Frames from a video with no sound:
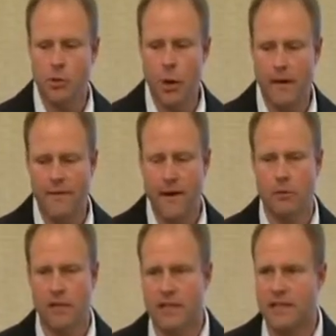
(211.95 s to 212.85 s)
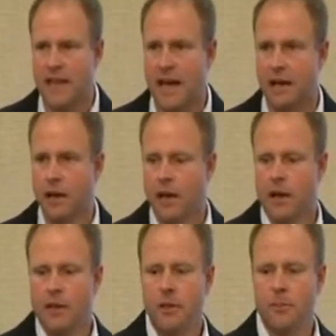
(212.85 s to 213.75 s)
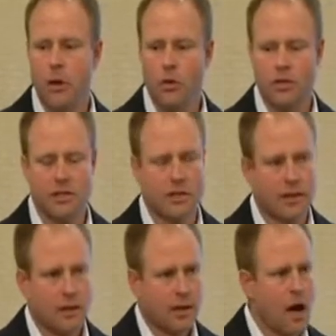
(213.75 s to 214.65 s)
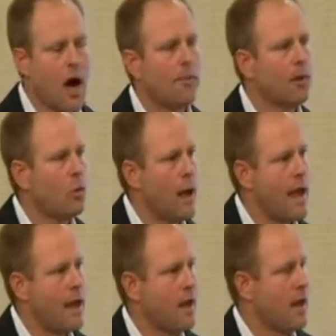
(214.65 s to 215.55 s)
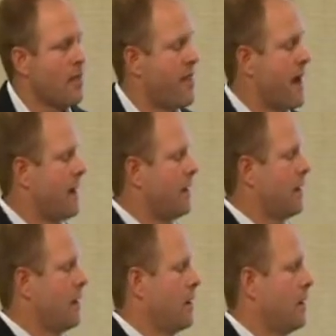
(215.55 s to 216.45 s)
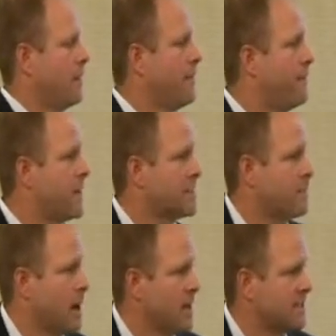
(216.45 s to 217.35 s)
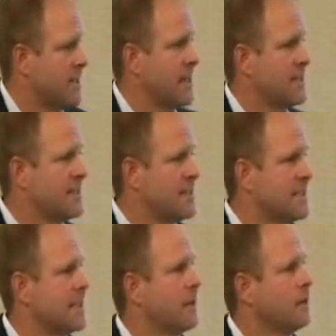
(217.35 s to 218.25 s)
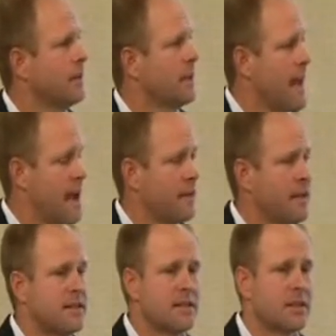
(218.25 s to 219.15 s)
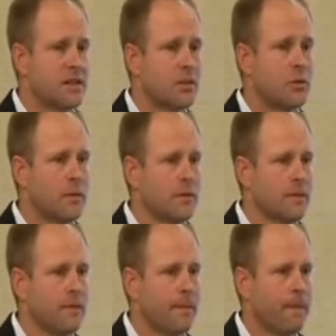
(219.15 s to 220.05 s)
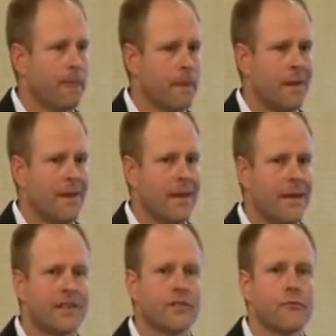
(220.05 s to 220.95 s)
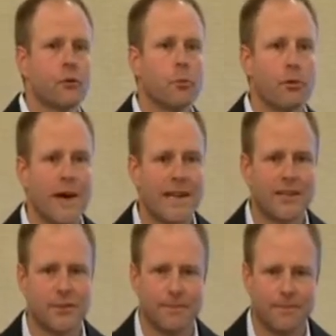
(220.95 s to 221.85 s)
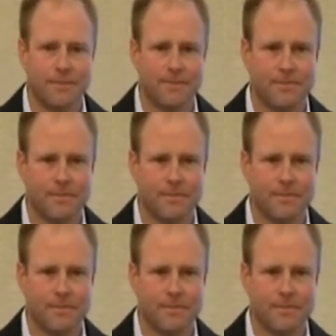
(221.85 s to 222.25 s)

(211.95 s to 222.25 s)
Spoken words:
Now, what Dweck found is that the most common way that the fixed mindset is instilled in athletes and in students is through praise.